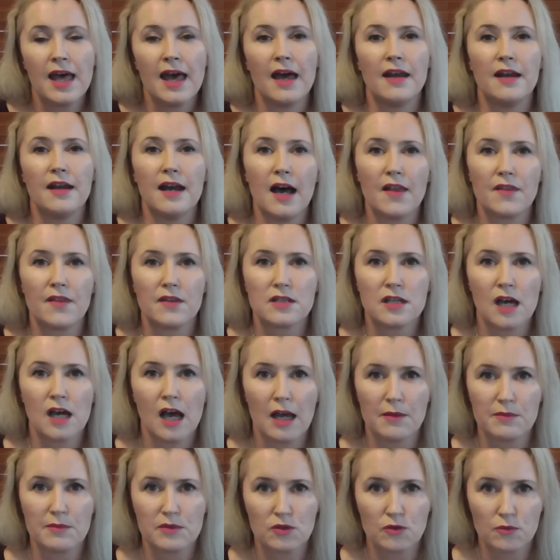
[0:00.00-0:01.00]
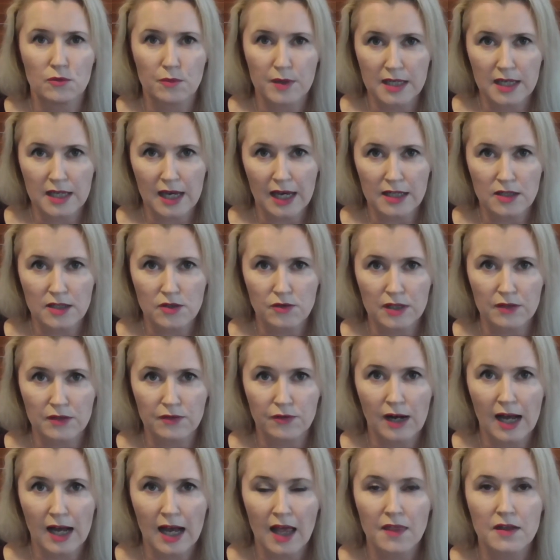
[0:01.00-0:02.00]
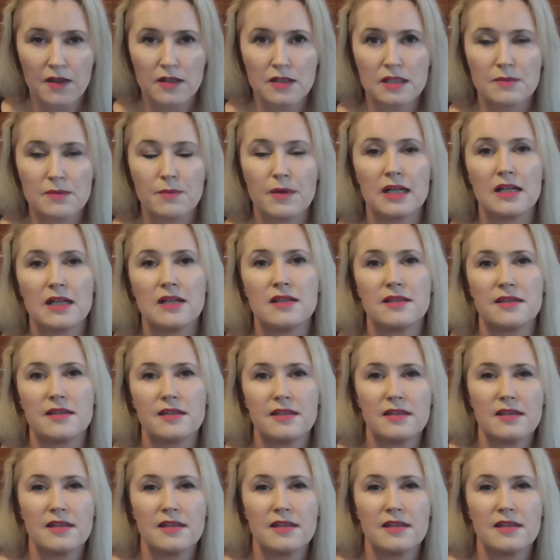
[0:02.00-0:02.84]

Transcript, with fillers: and other times you will be catering for others. But it,